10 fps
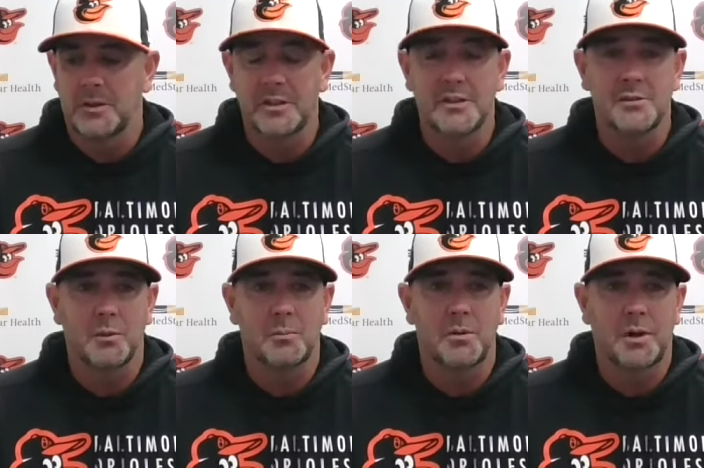he is and
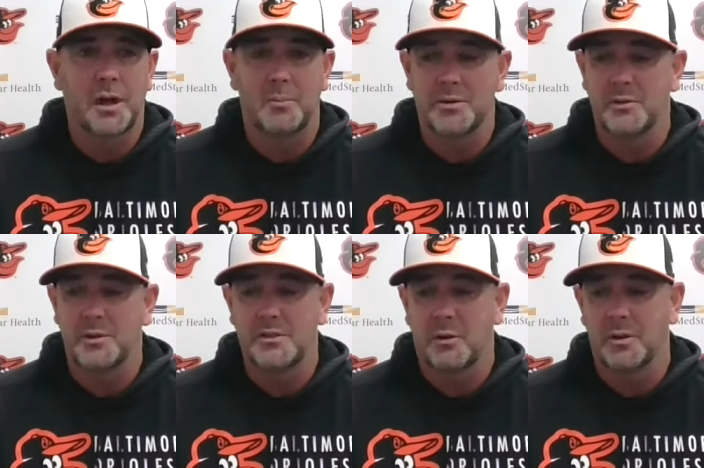what p- kind of pitcher
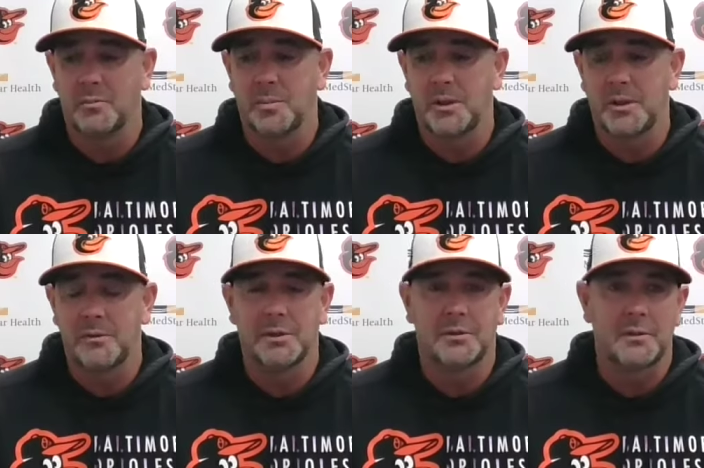he's going to be
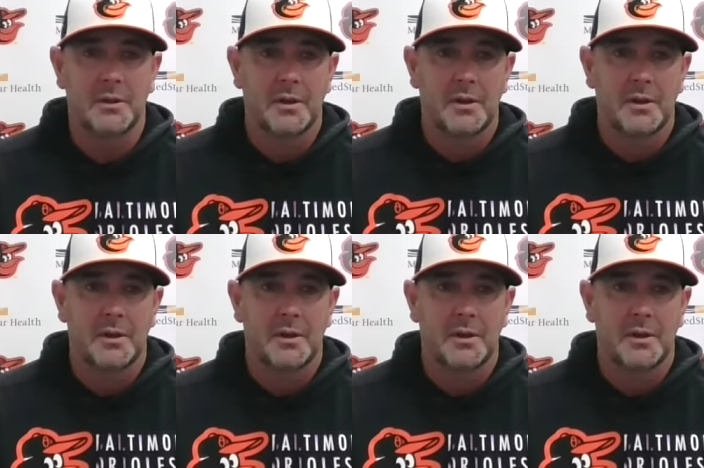with